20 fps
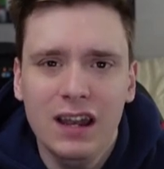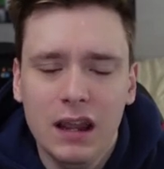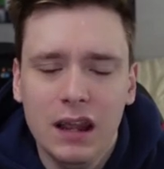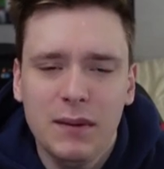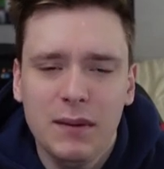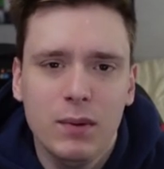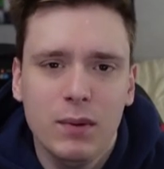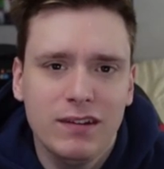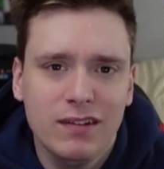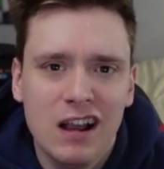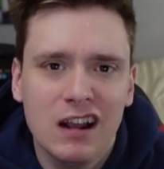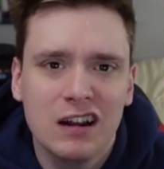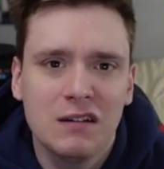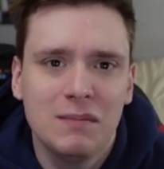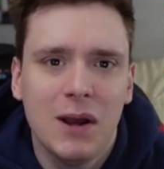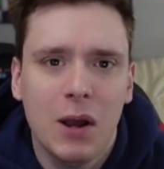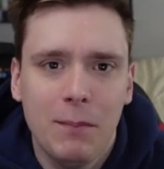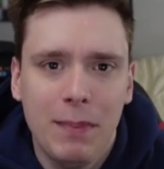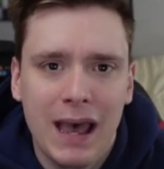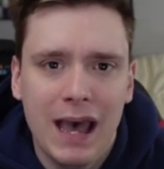I mean, we talked
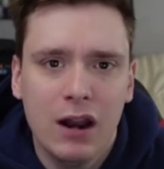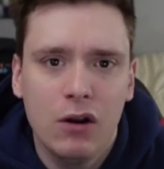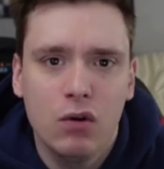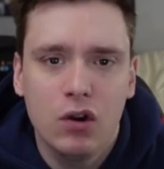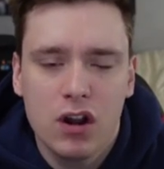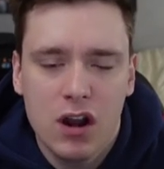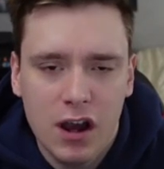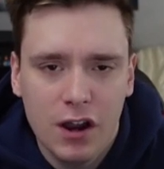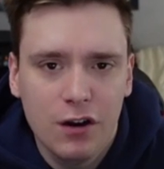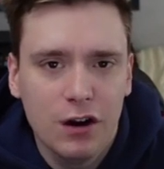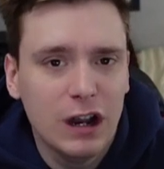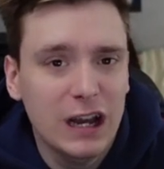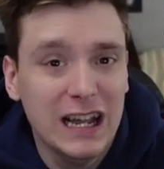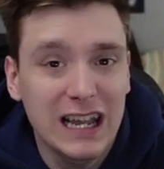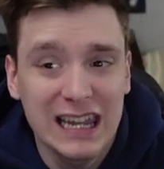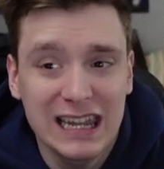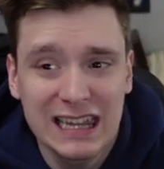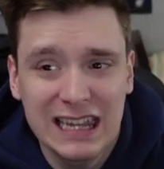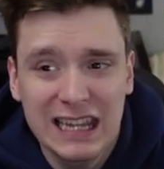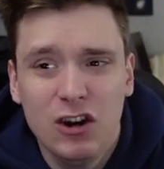about Pat O'Connor a
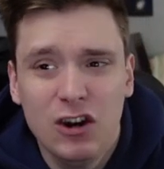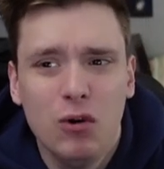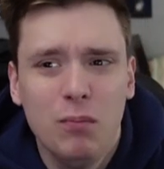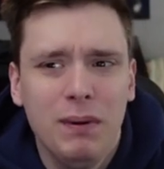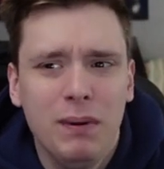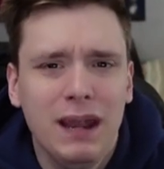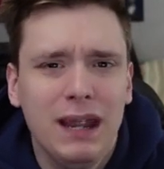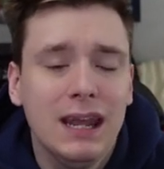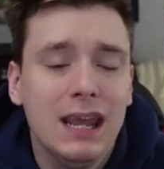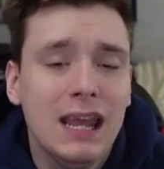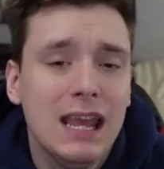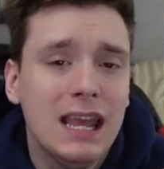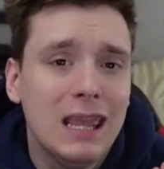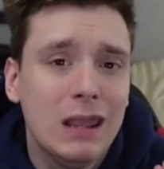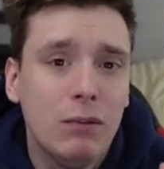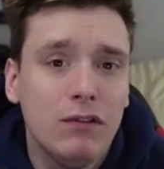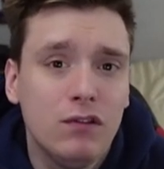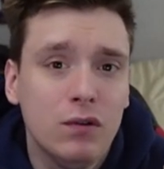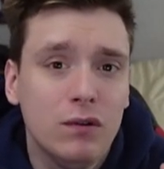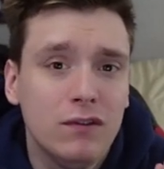little bit. He
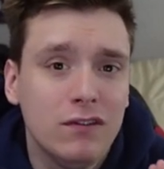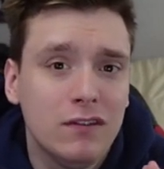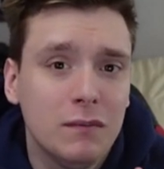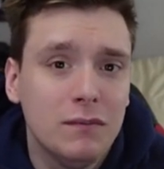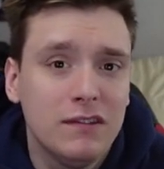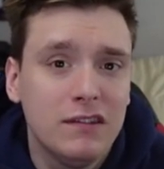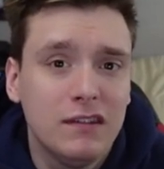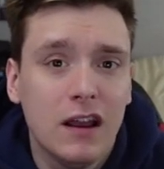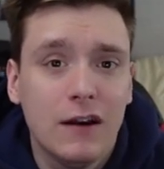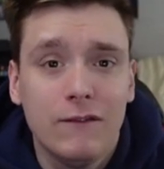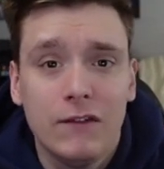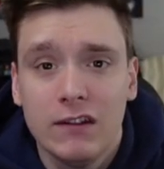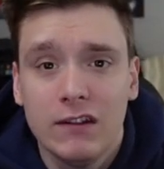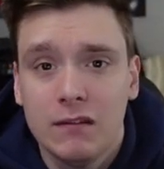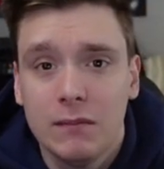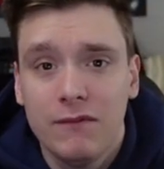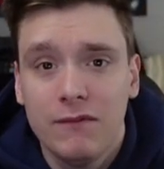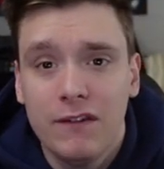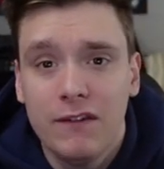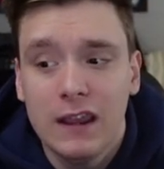was doing some stuff on
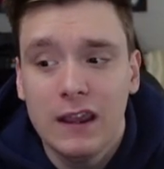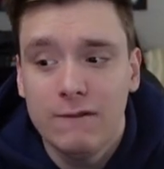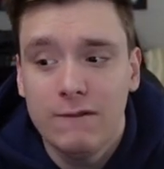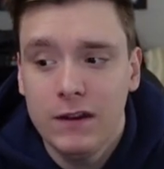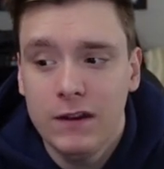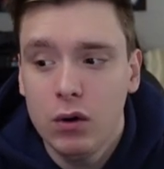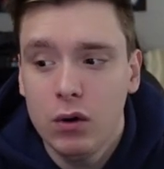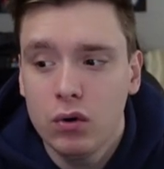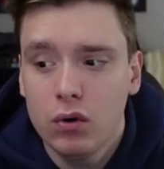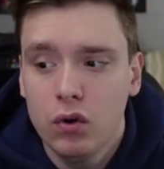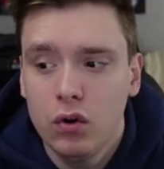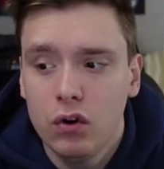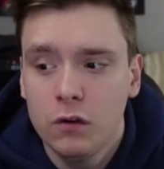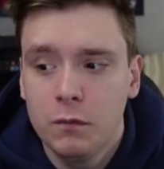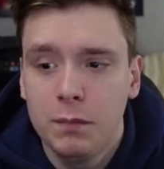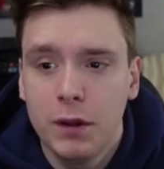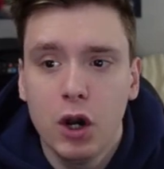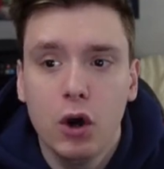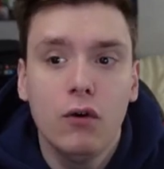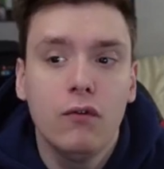some fake field goals,
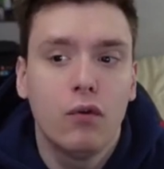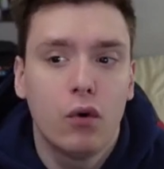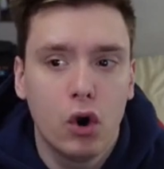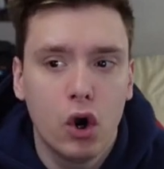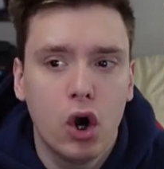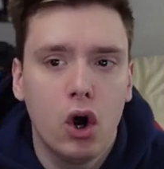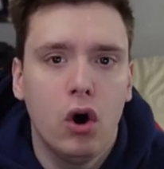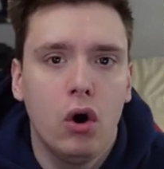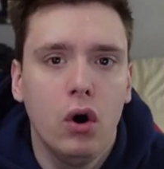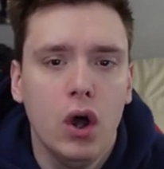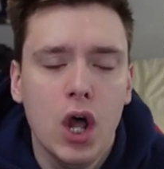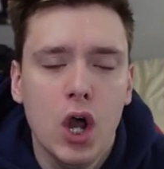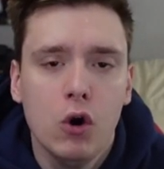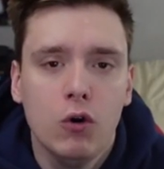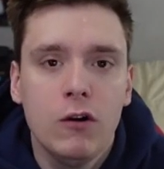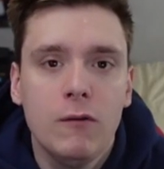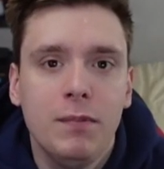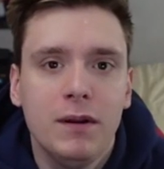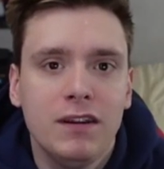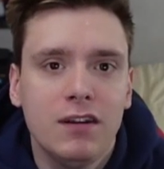but overall,
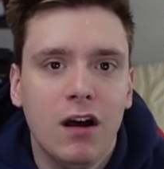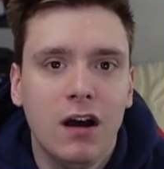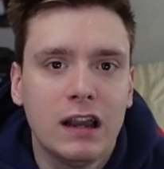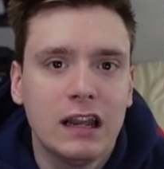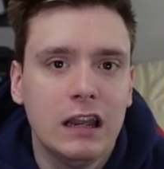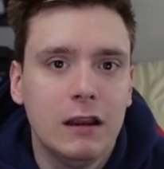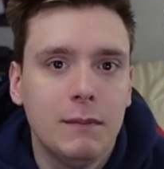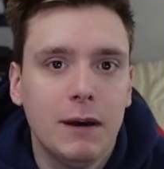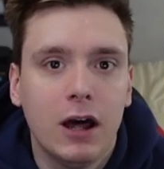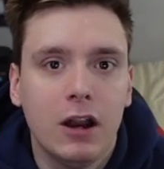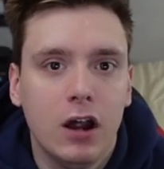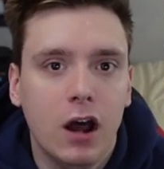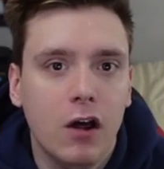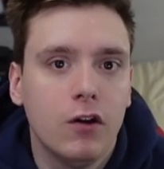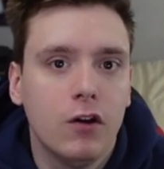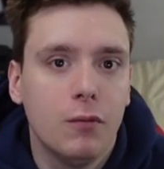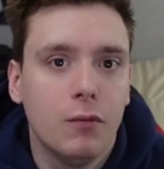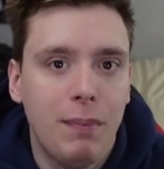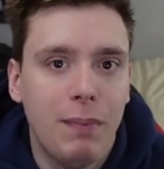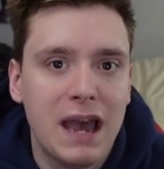we've been talking about
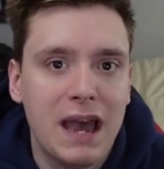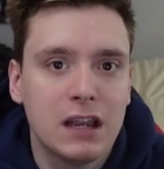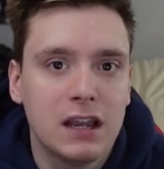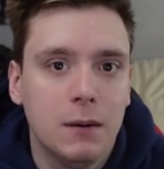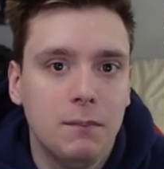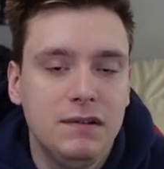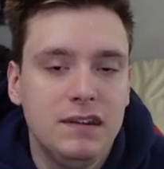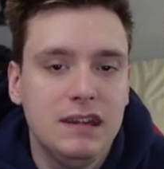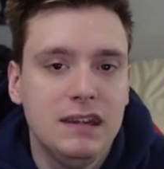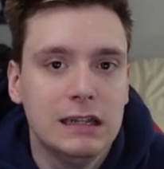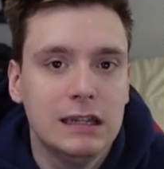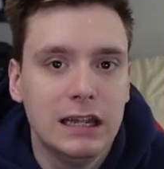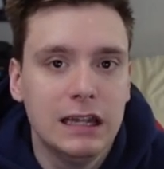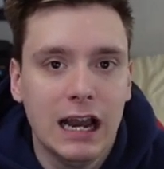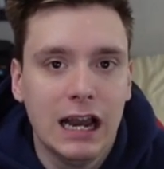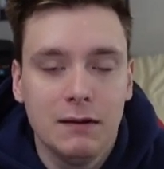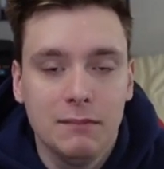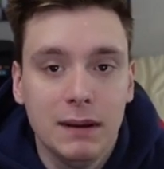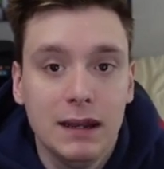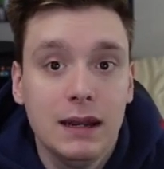other backup D
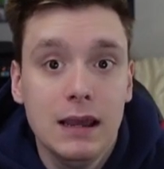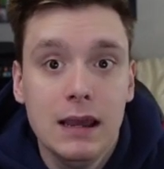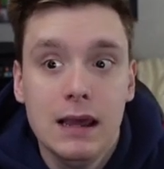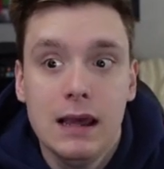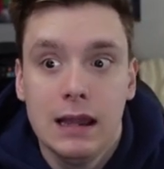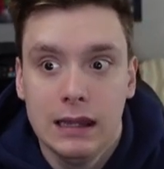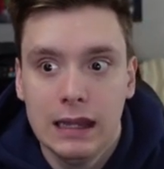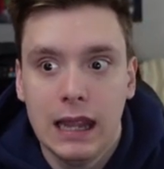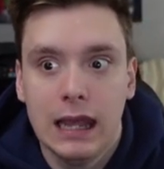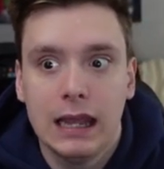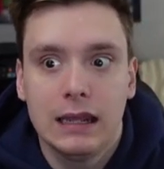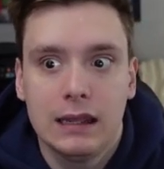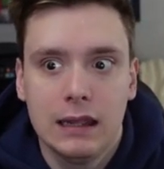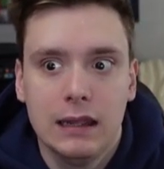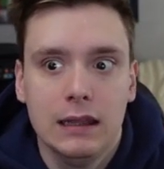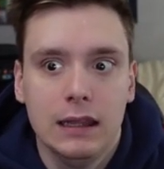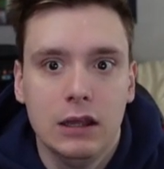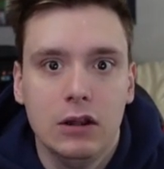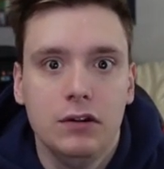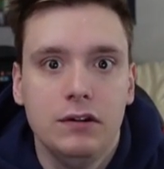linemen like
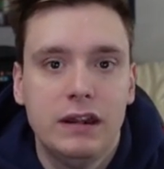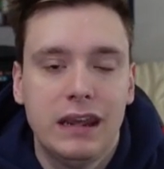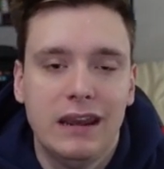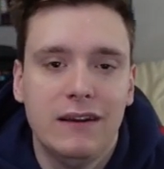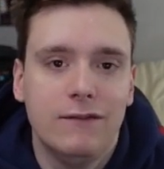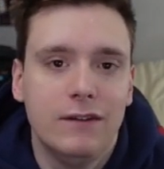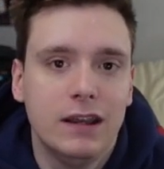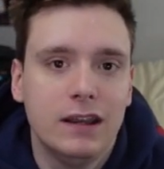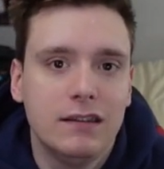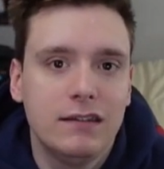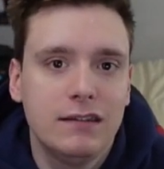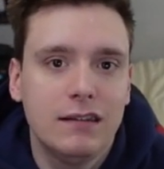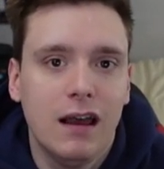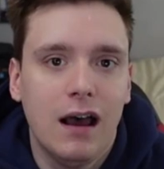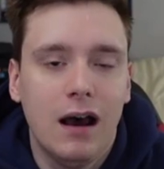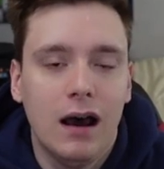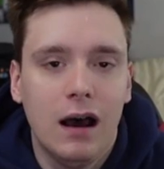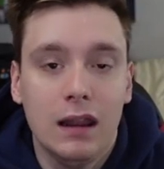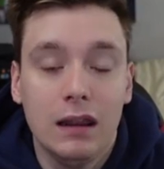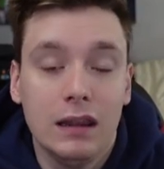Khalil Davis,
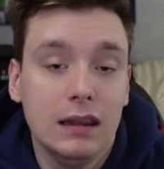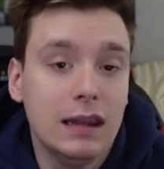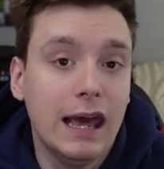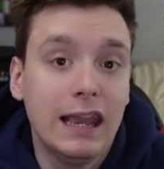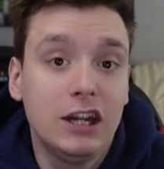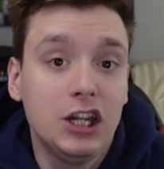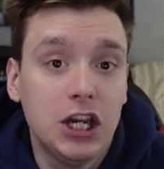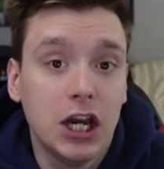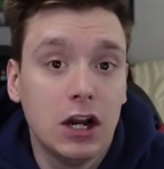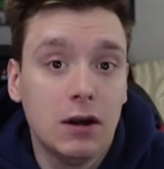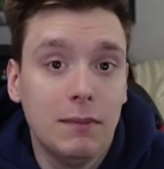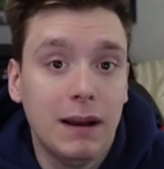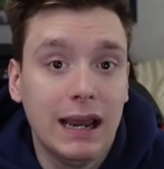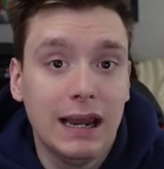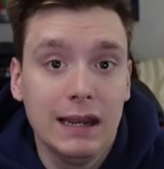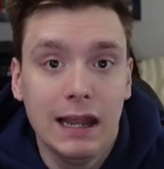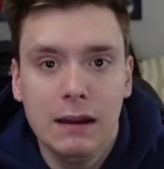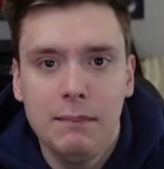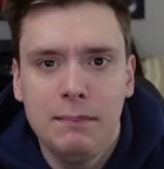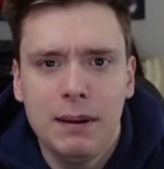like
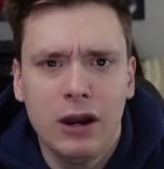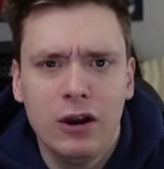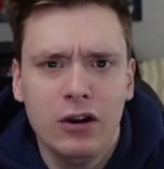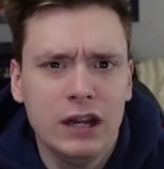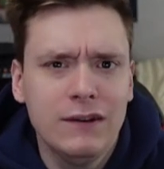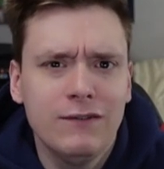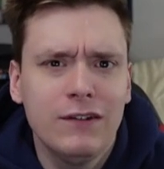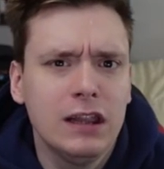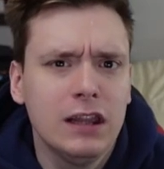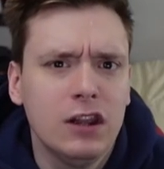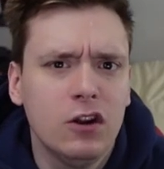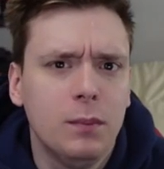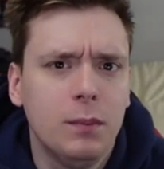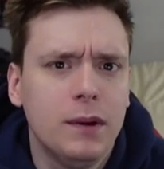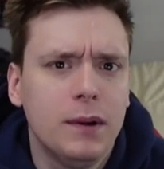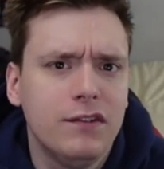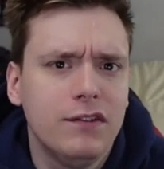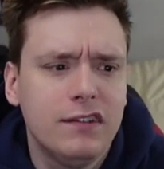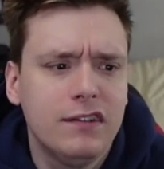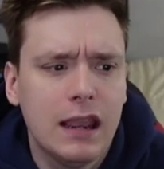Jeremiah Ledbetter, and even a little bit
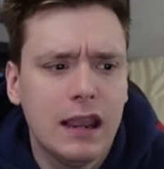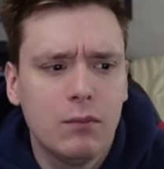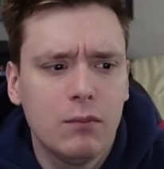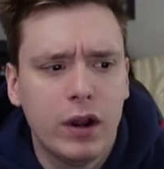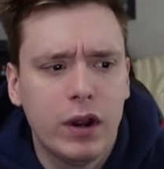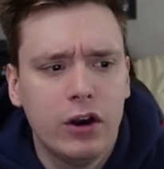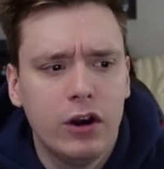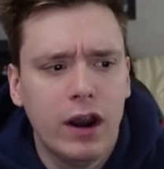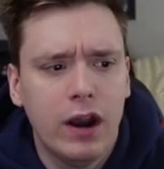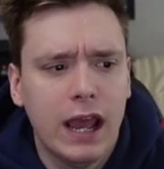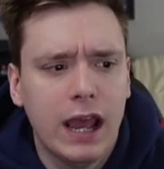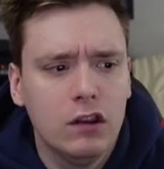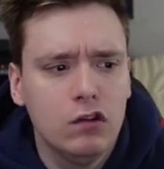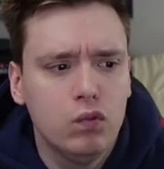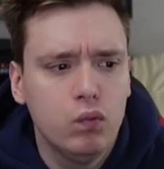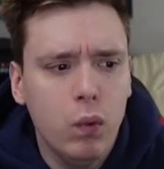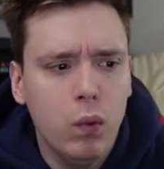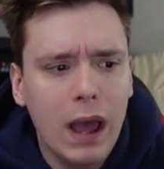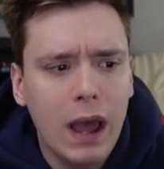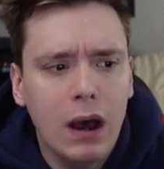of Sam Renner as
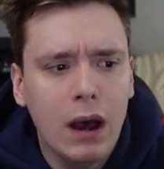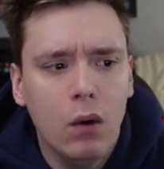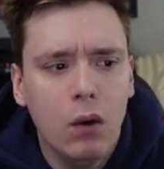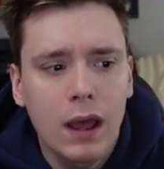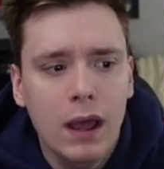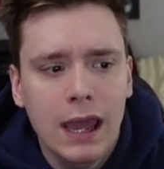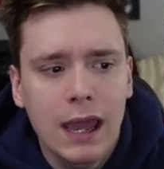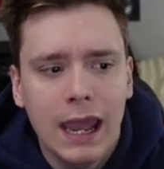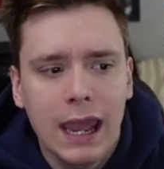well.